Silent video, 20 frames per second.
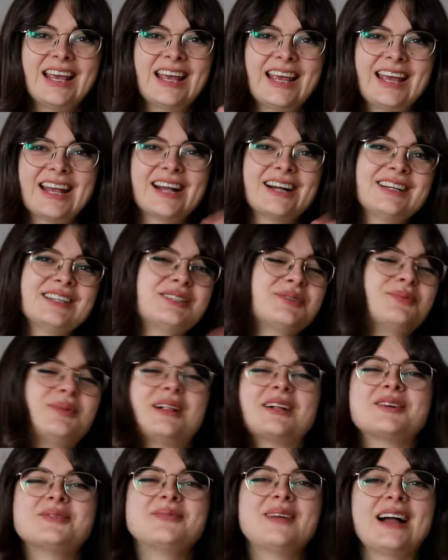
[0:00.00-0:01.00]
Hey guys,
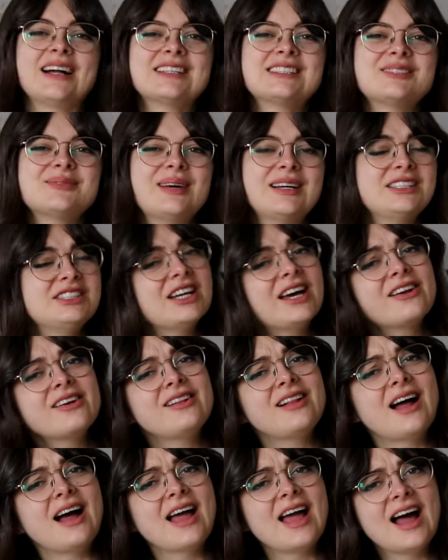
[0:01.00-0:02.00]
welcome back to my
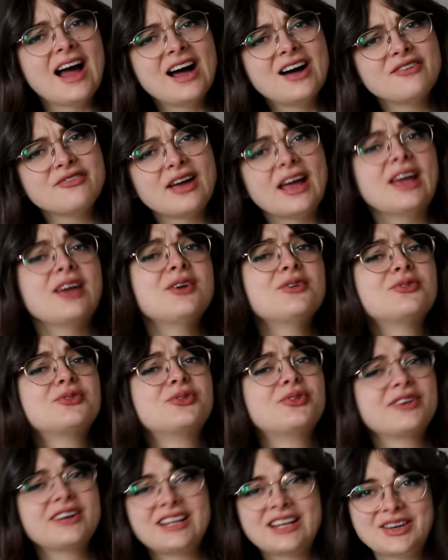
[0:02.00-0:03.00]
channel. I have a
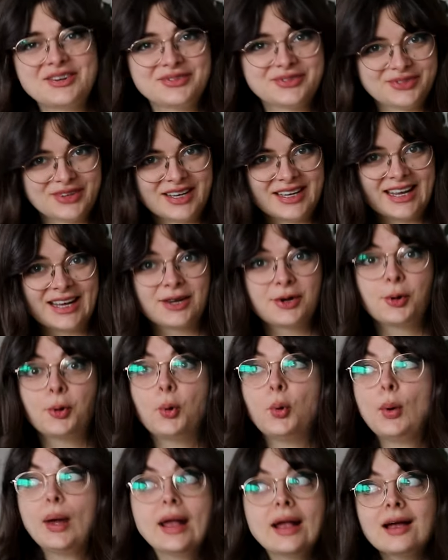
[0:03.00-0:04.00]
really fun and
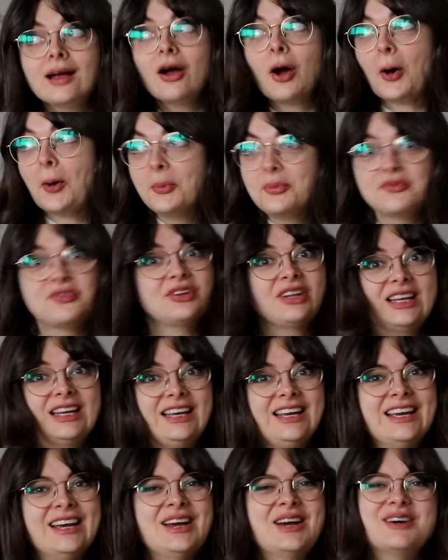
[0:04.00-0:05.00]
quick,
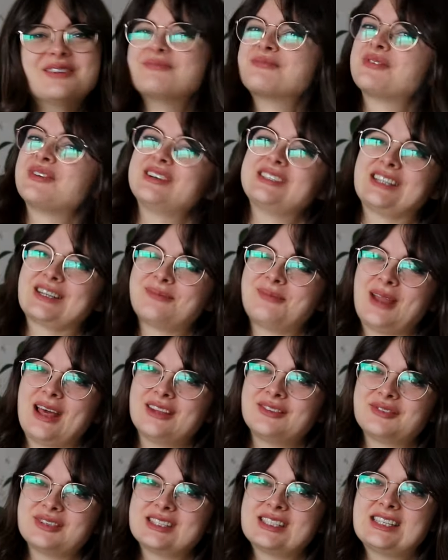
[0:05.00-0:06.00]
hopefully, project
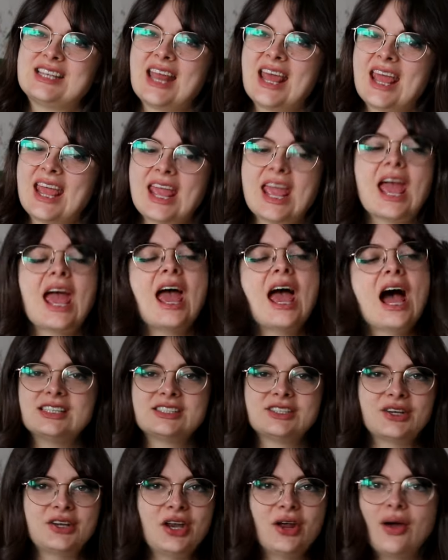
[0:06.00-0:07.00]
plan for today.
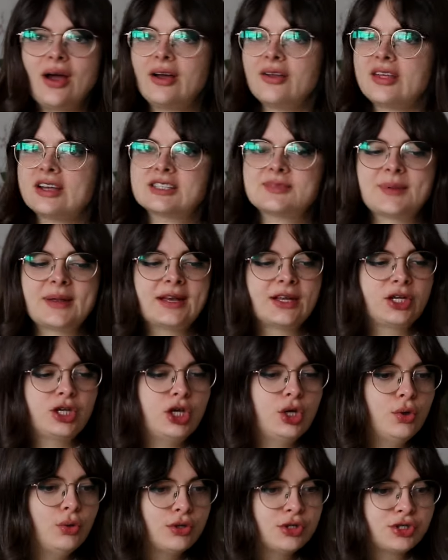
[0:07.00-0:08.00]
So you know how there's been a
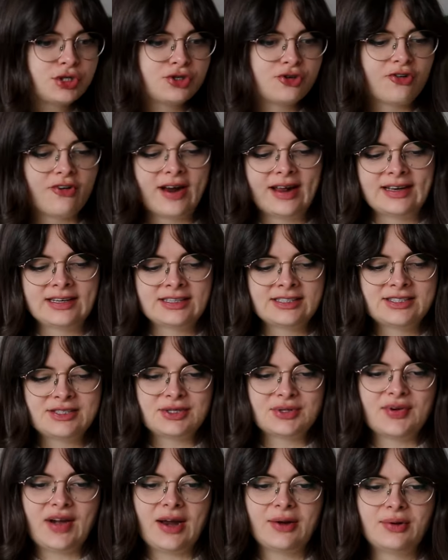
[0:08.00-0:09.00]
huge trend
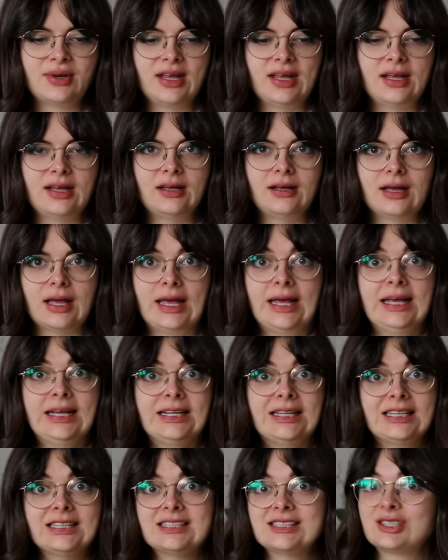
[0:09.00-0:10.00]
surrounding
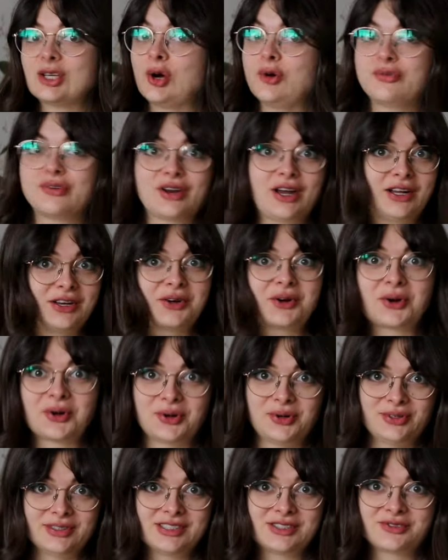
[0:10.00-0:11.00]
heatless overnight
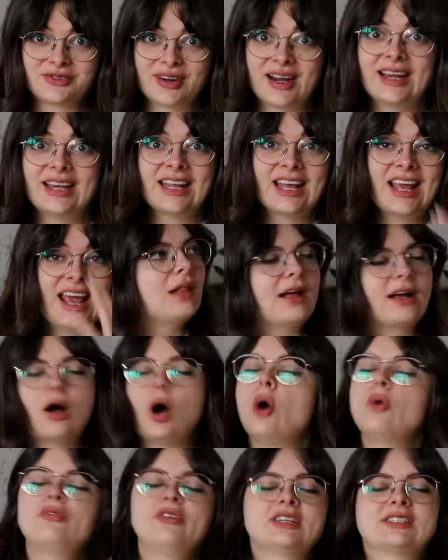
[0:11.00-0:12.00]
curls, right? Like
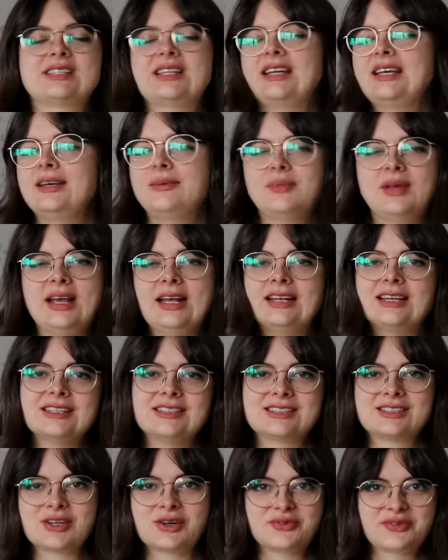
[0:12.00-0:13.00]
obviously
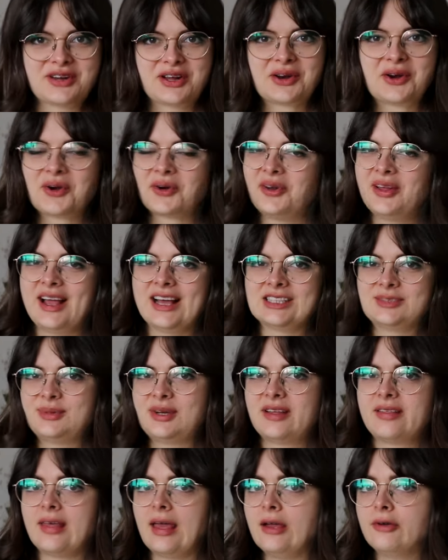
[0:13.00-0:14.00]
heatless overnight curling has been
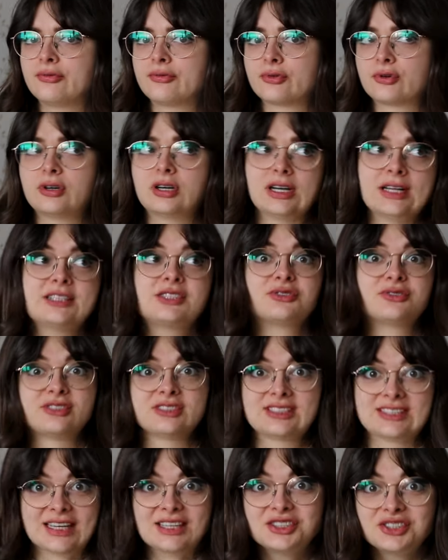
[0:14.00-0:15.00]
a thing for literal
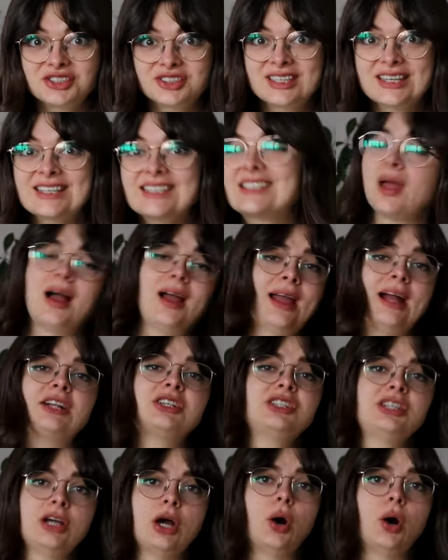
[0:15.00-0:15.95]
centuries. I actually